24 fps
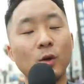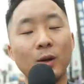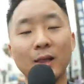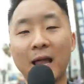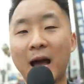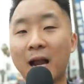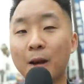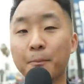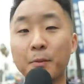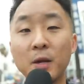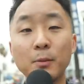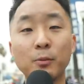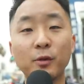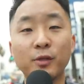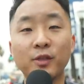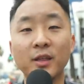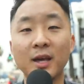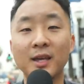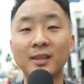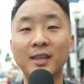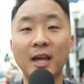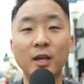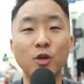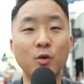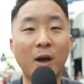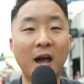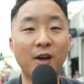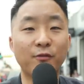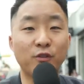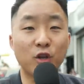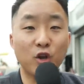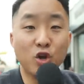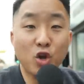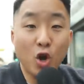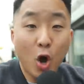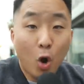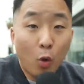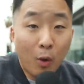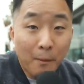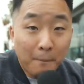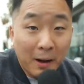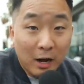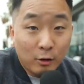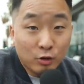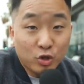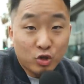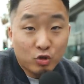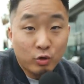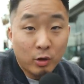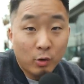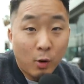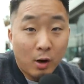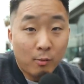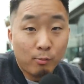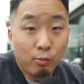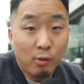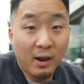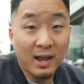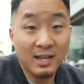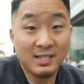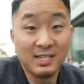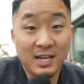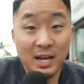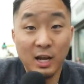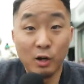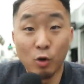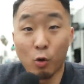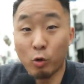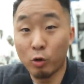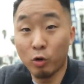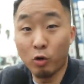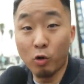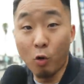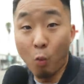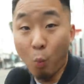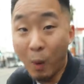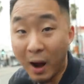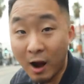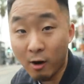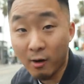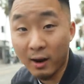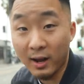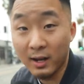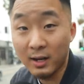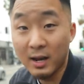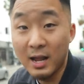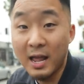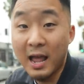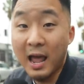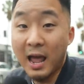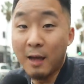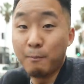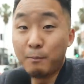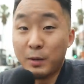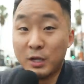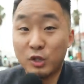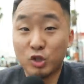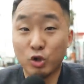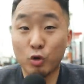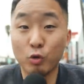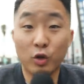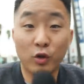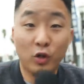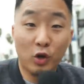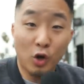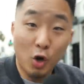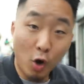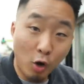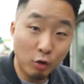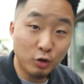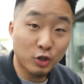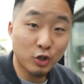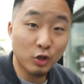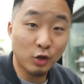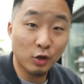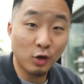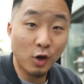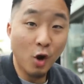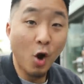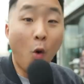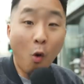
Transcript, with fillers: So a lot of people think that you have to know about streetwear brands in order to wear it and be true to the culture,